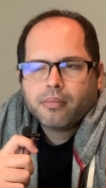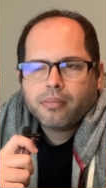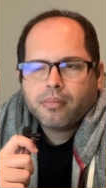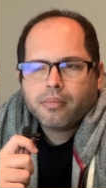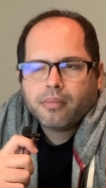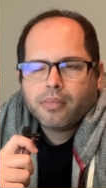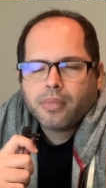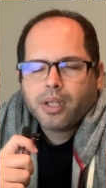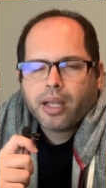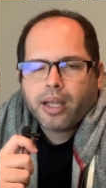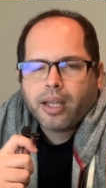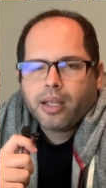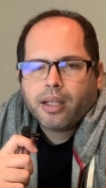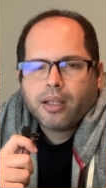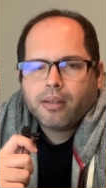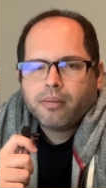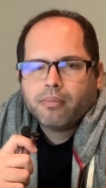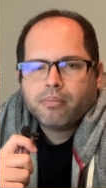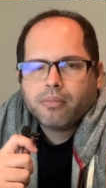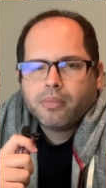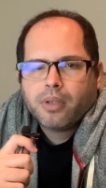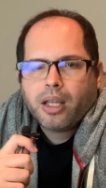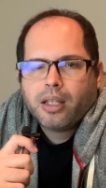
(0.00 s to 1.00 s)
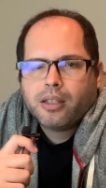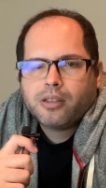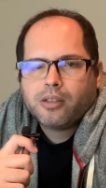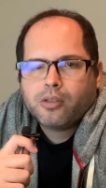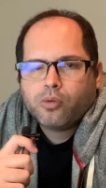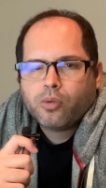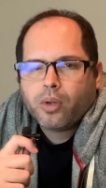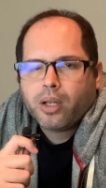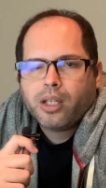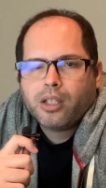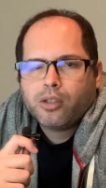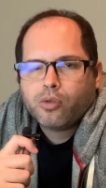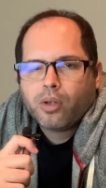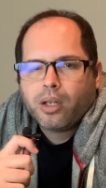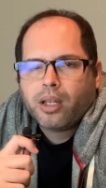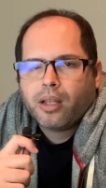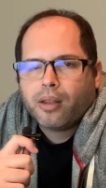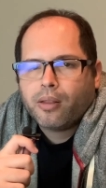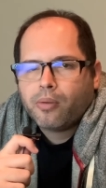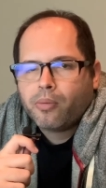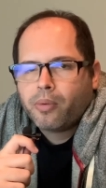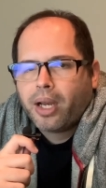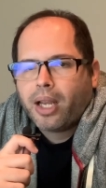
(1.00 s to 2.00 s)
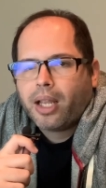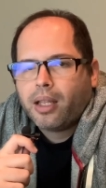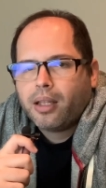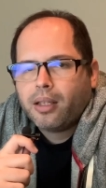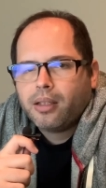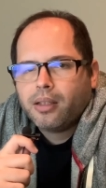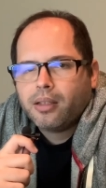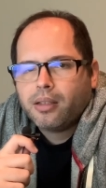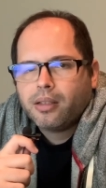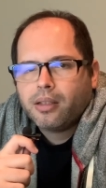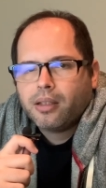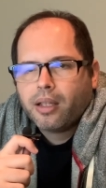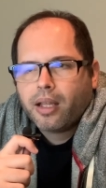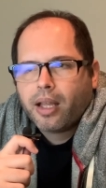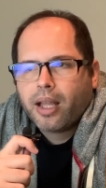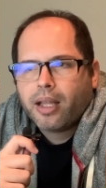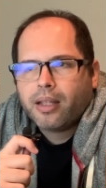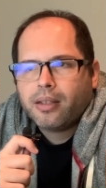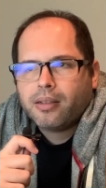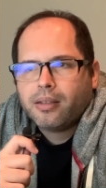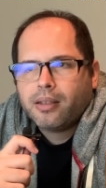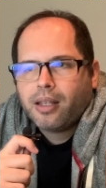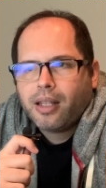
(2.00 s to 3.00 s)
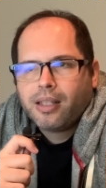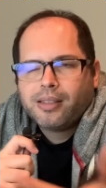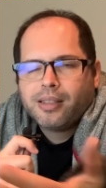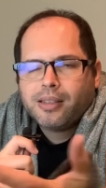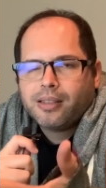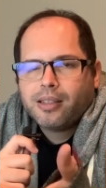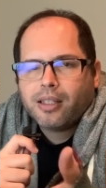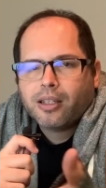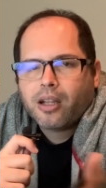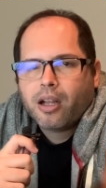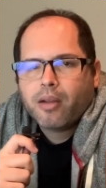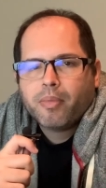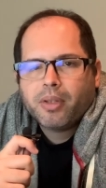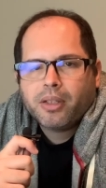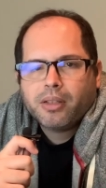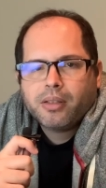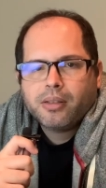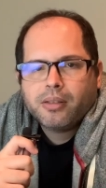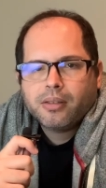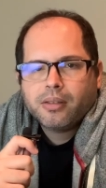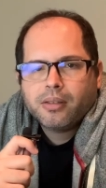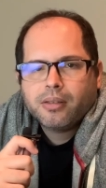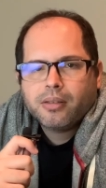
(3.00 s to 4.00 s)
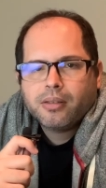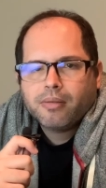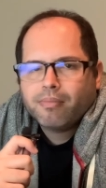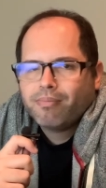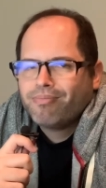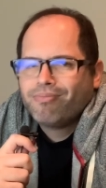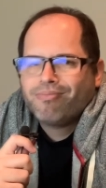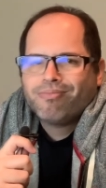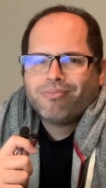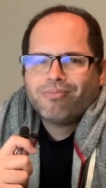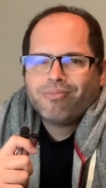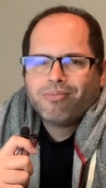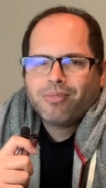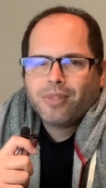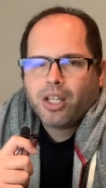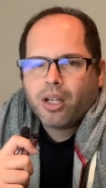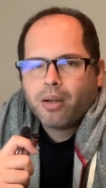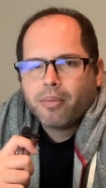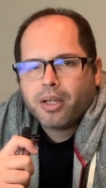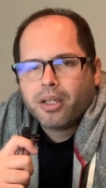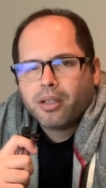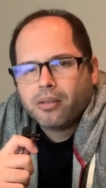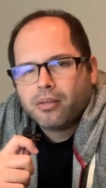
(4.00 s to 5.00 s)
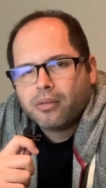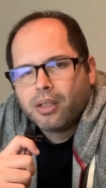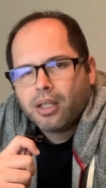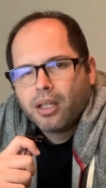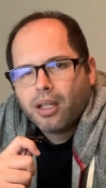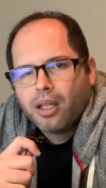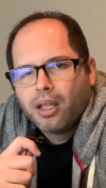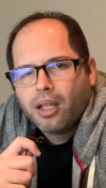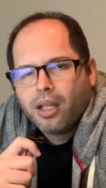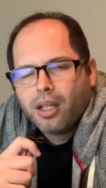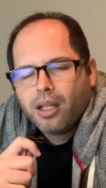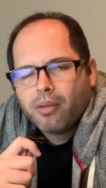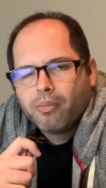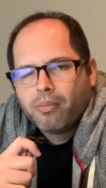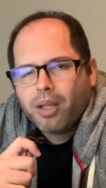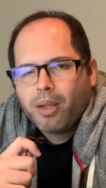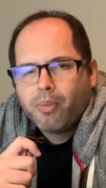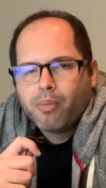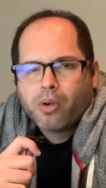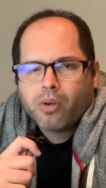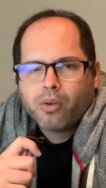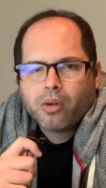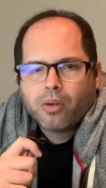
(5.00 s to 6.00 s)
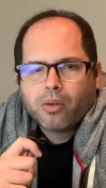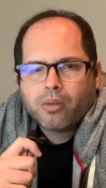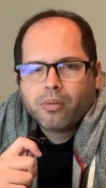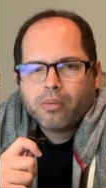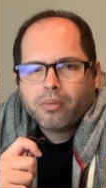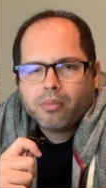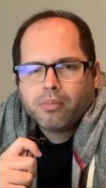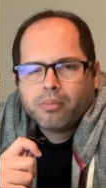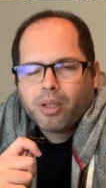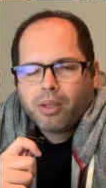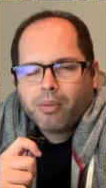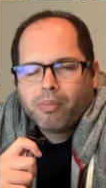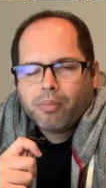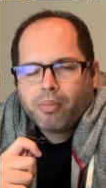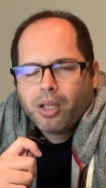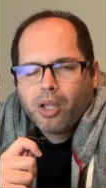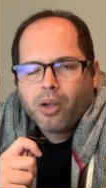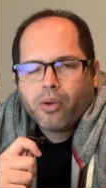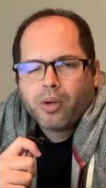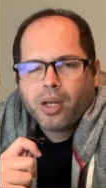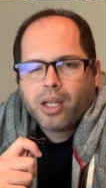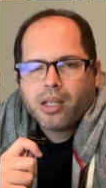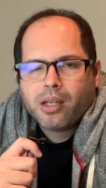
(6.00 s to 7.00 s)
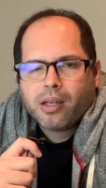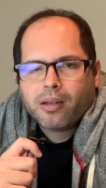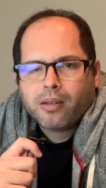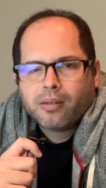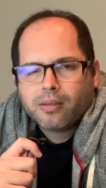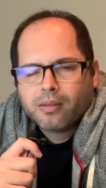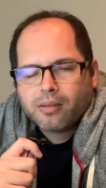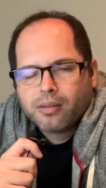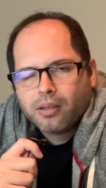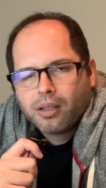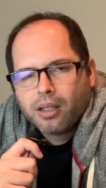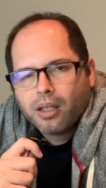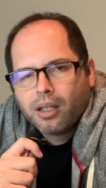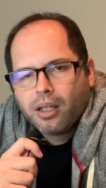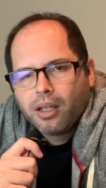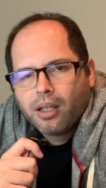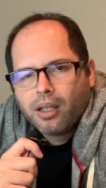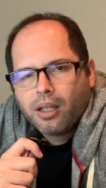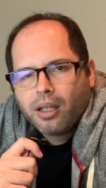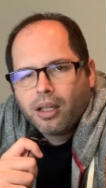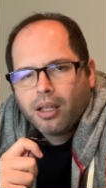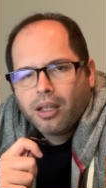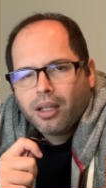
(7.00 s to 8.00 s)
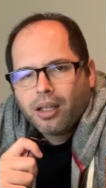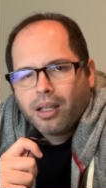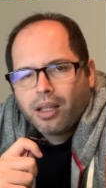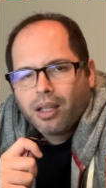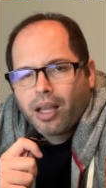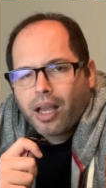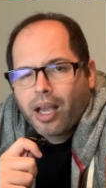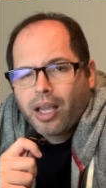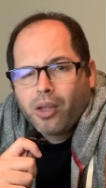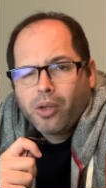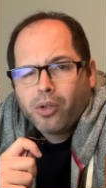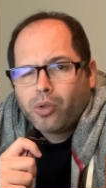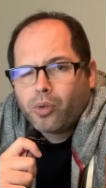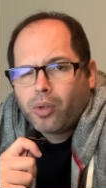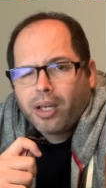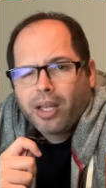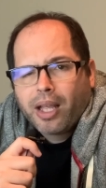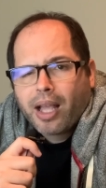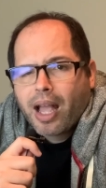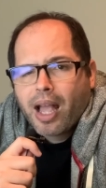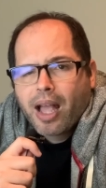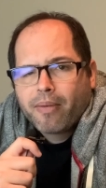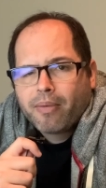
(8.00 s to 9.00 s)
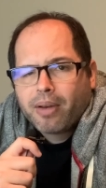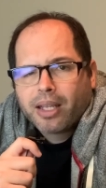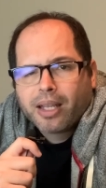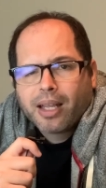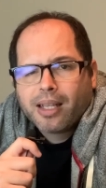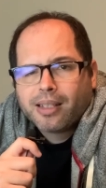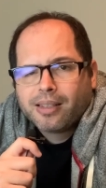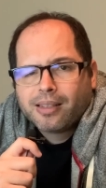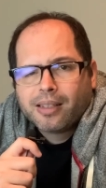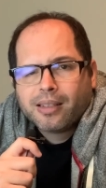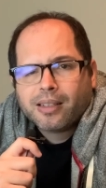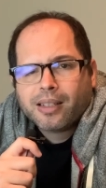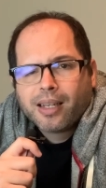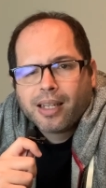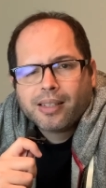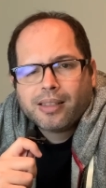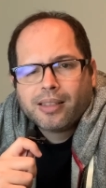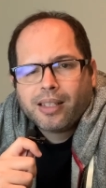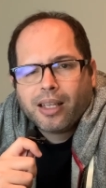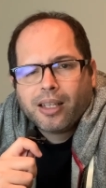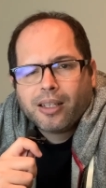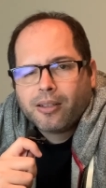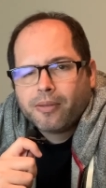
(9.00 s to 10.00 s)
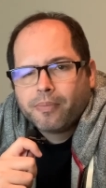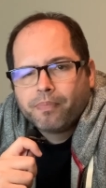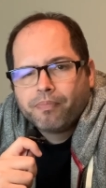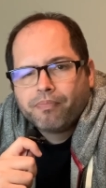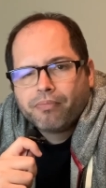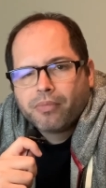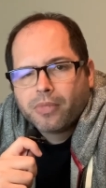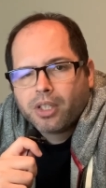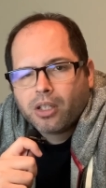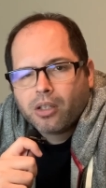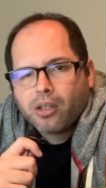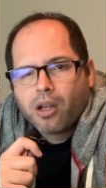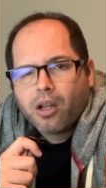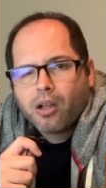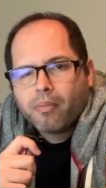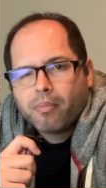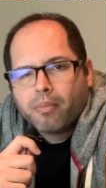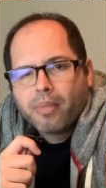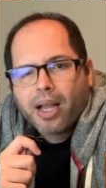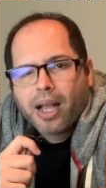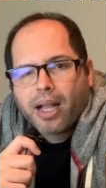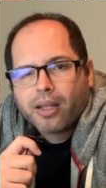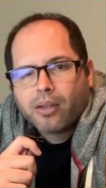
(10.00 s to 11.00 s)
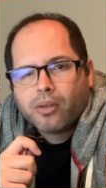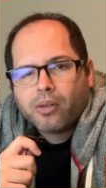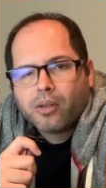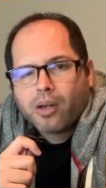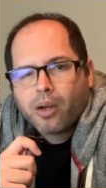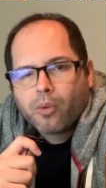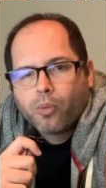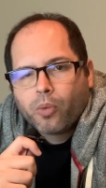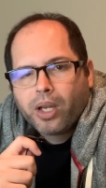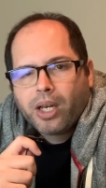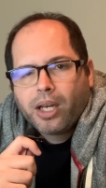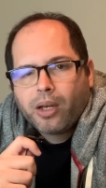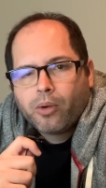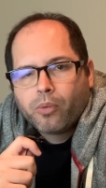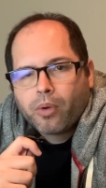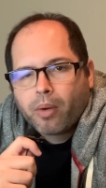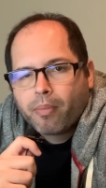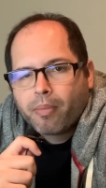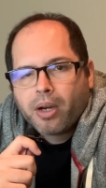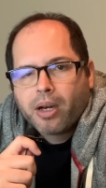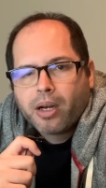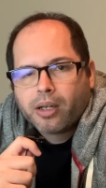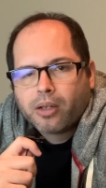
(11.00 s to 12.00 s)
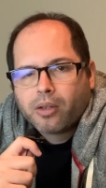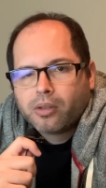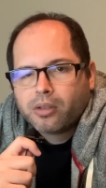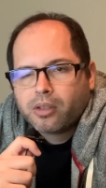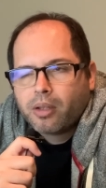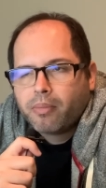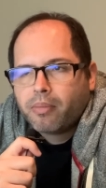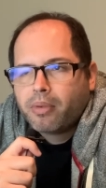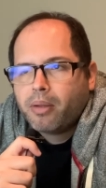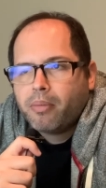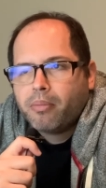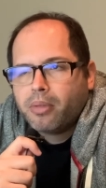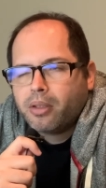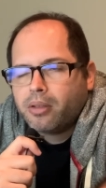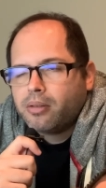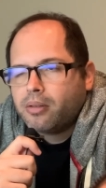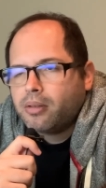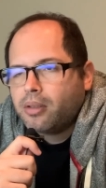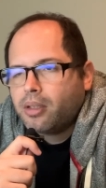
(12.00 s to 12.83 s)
Like, it's 2023 and this is the comment? Come on. Be original. I usually have like a sarcastic comeback or a witty remark or something, but